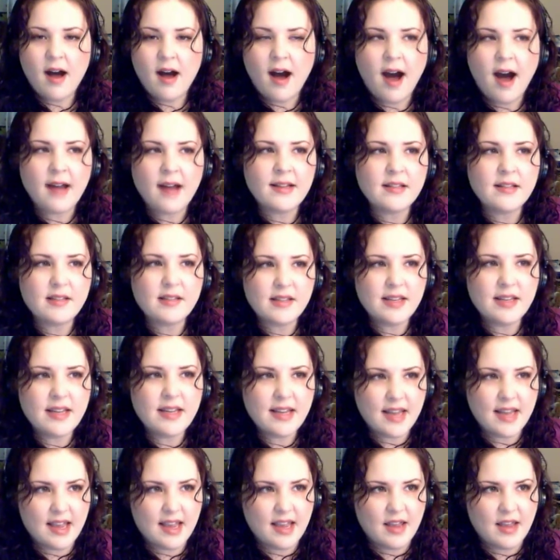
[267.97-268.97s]

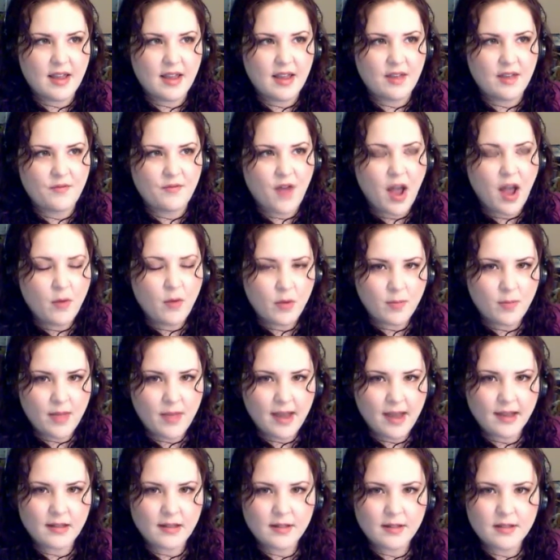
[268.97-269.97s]
honestly, if I went
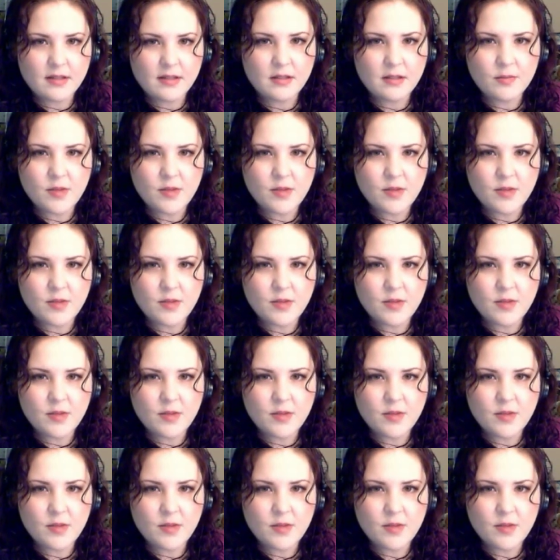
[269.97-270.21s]
back and listened